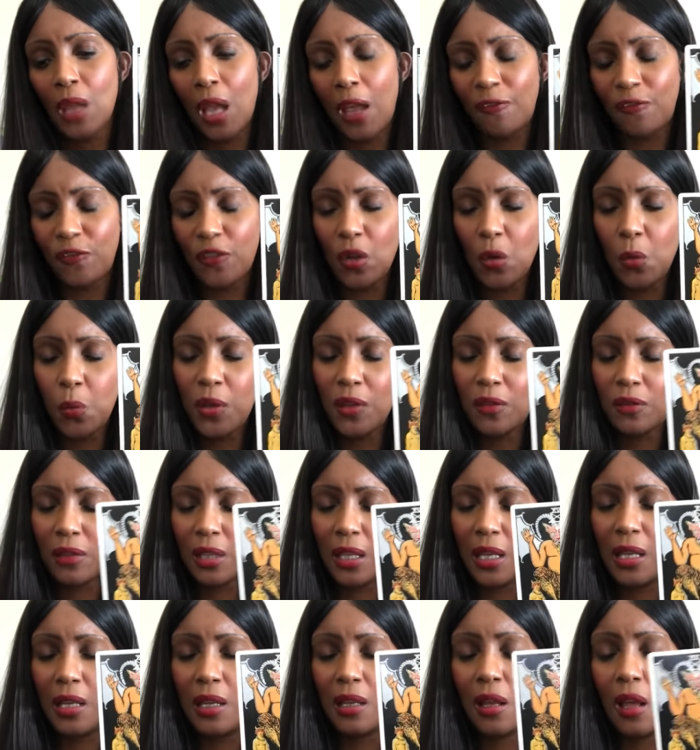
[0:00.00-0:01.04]
I feel with
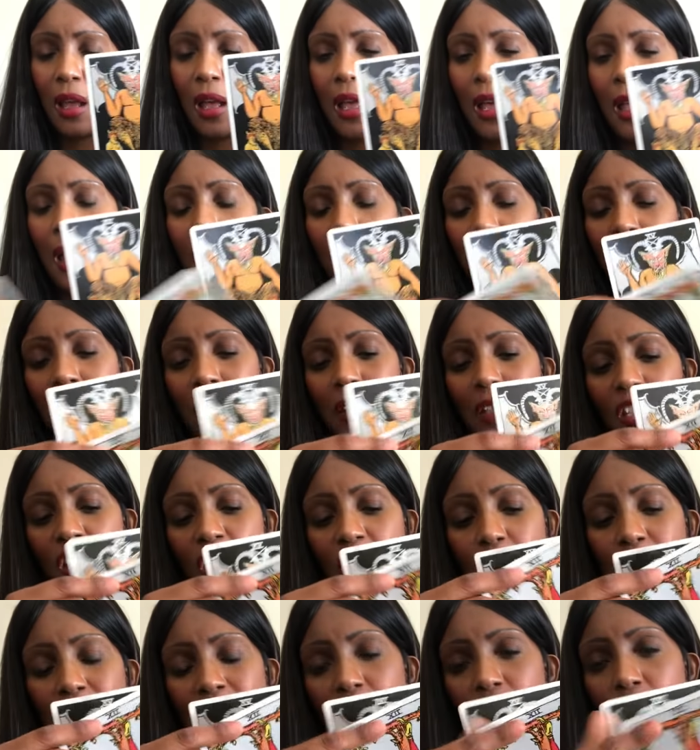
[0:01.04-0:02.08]
the, uh, I think this
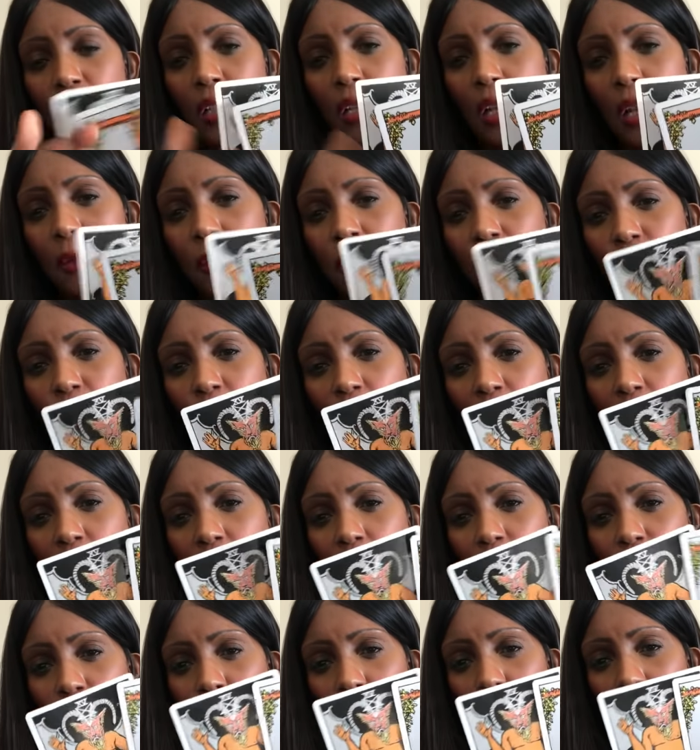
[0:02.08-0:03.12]
has been slow to
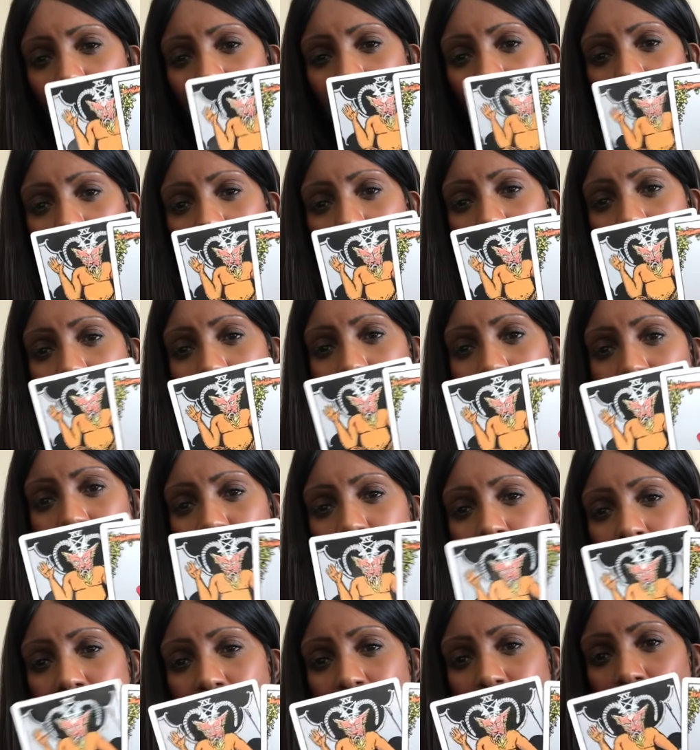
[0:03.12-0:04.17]
change with the
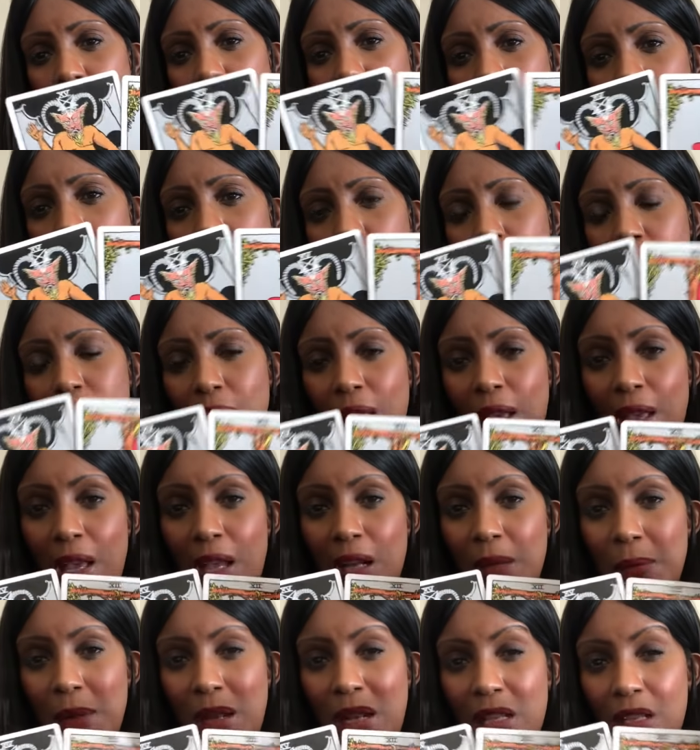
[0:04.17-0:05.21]
hanged man energy because the
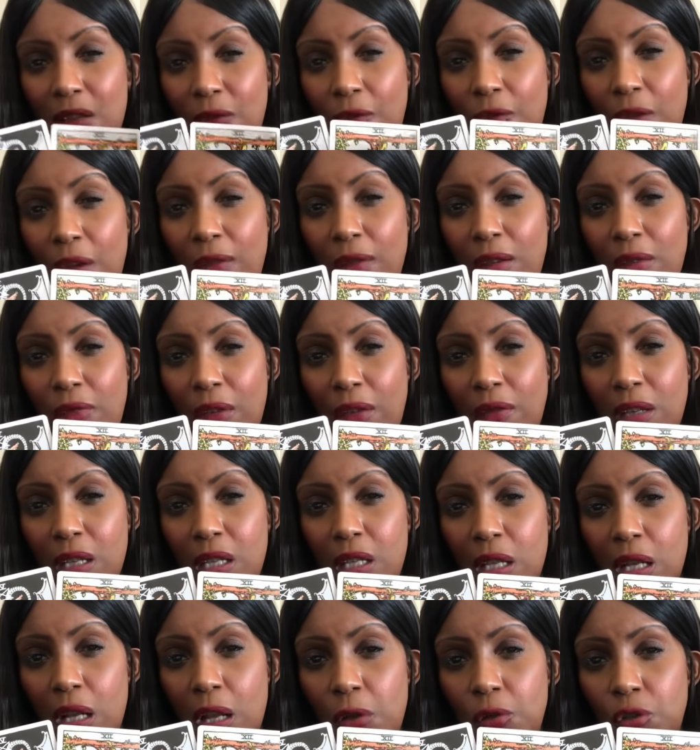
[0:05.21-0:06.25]
hanged man is a very, very
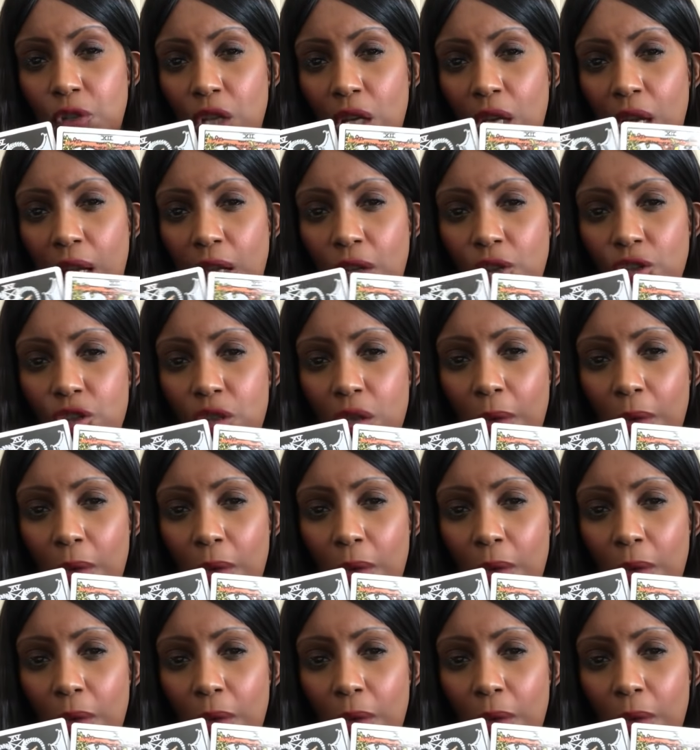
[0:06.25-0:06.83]
slow change.